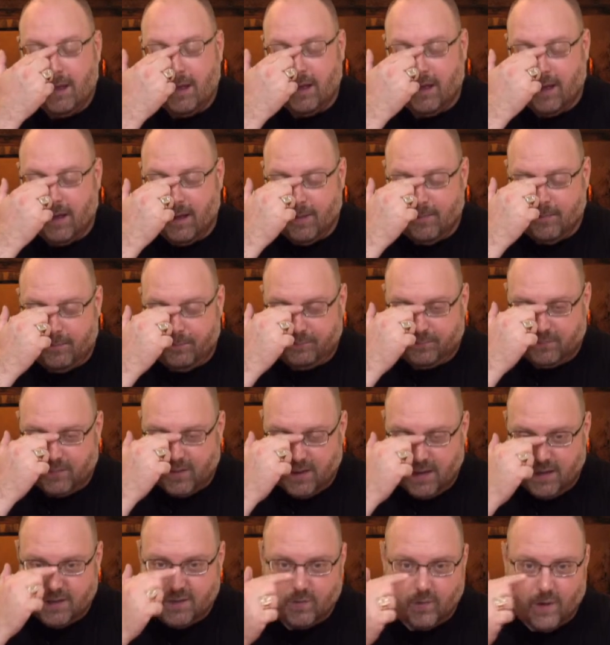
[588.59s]
Um,
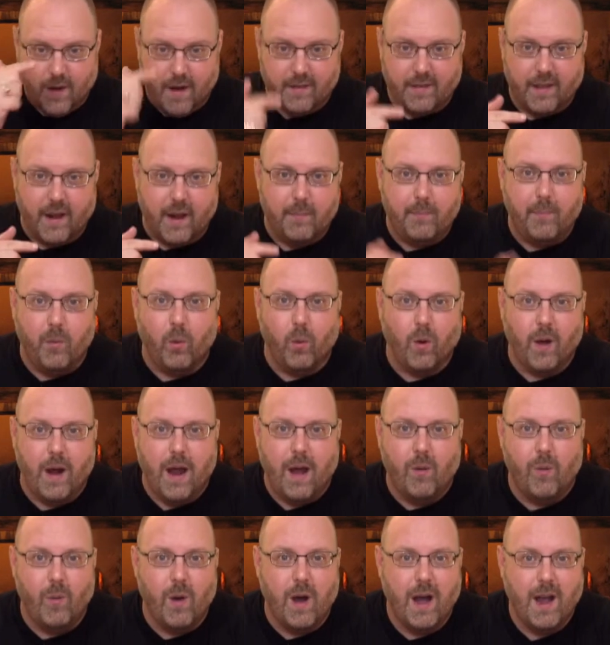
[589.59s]
it's rare that I pour
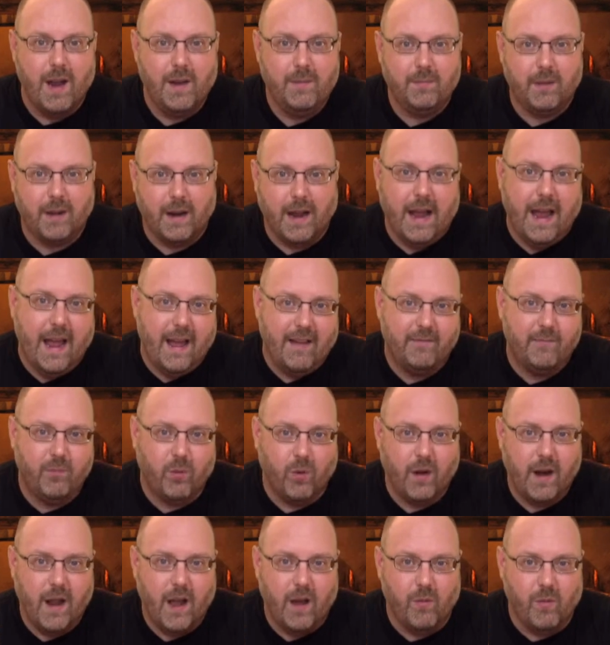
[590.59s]
out wine, but I have
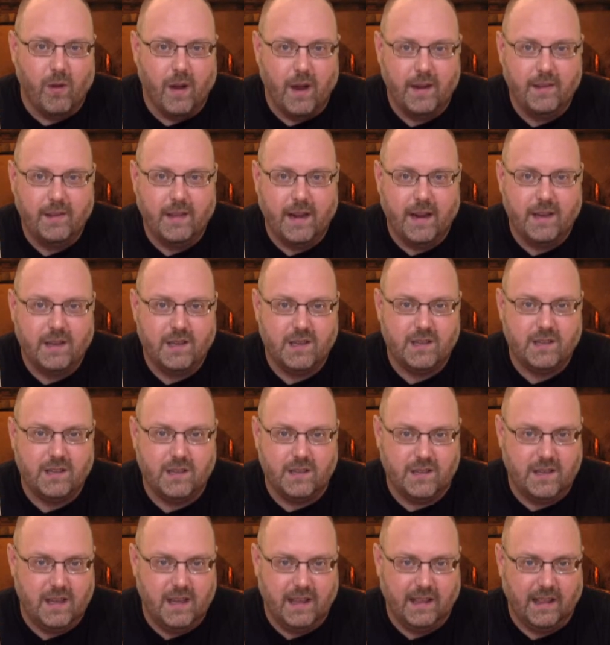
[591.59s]
poured out wine that I
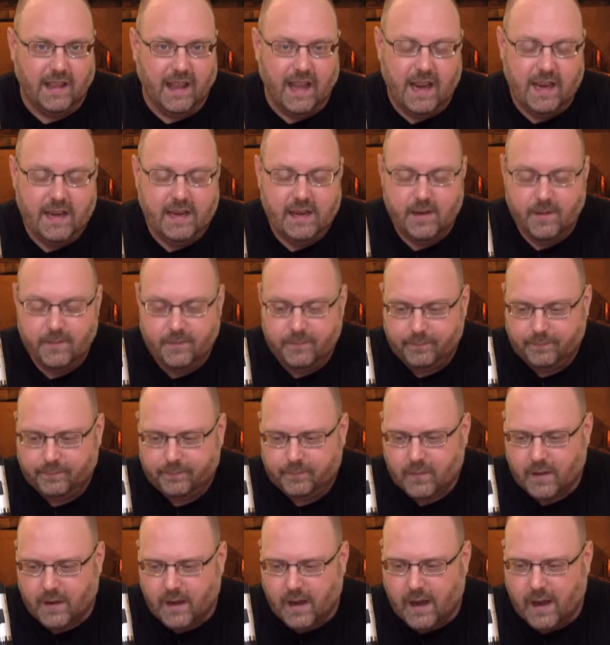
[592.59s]
just didn't like,
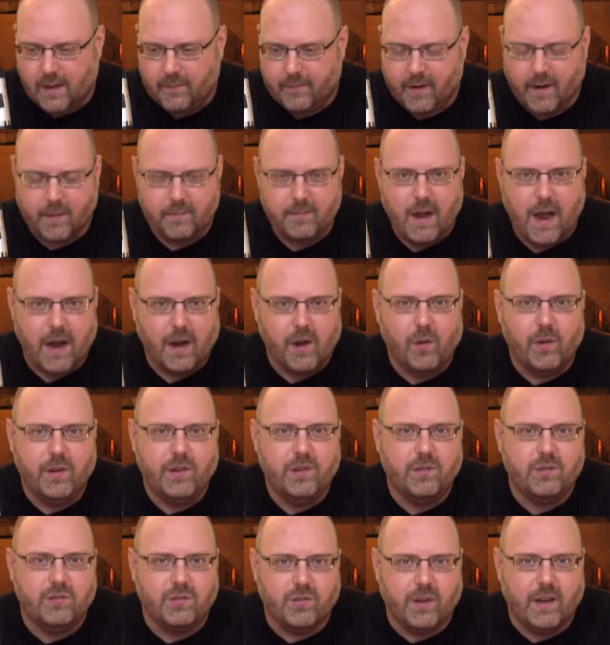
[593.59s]
um, but I'm not
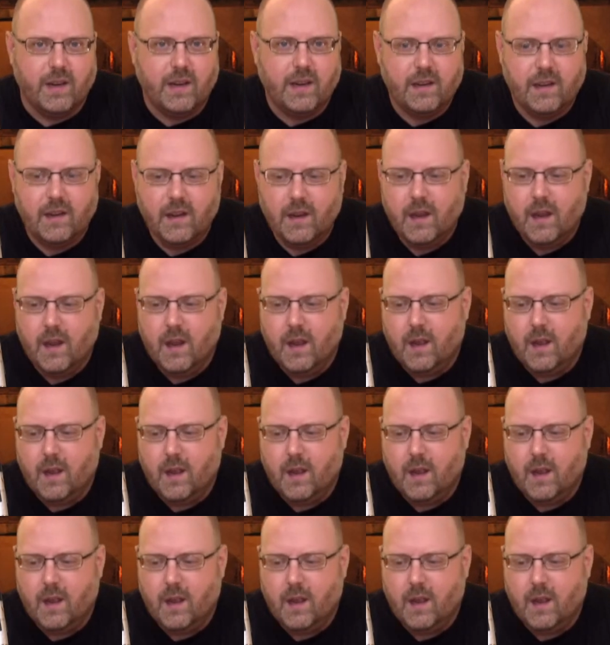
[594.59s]
going to drink.